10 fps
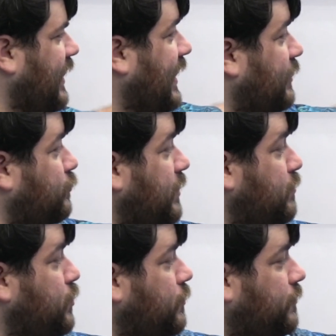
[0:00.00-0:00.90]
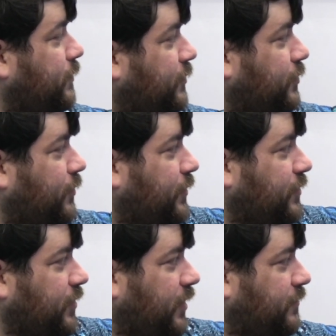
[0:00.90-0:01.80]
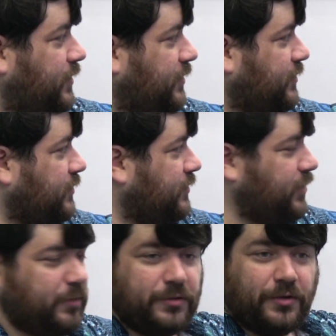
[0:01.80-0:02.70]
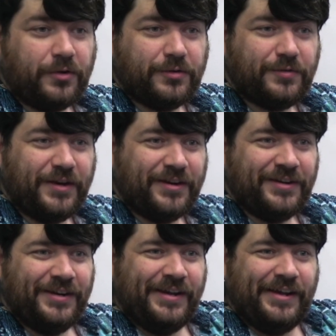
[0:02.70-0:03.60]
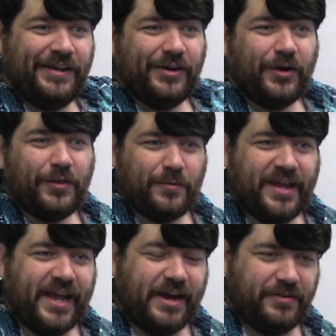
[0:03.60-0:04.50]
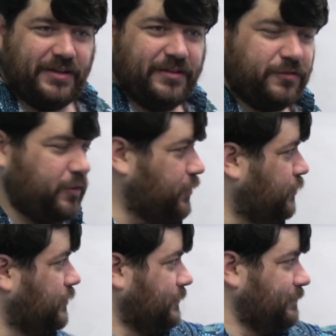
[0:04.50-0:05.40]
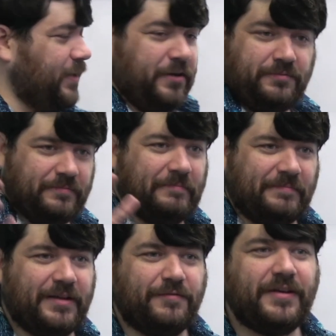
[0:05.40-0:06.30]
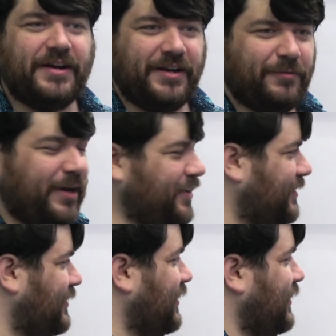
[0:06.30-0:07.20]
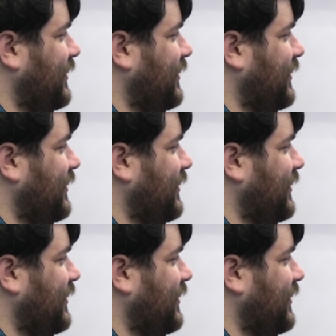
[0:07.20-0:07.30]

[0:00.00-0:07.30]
as we move from the surface of this cylinder or sphere all the way out into, infinity, right, and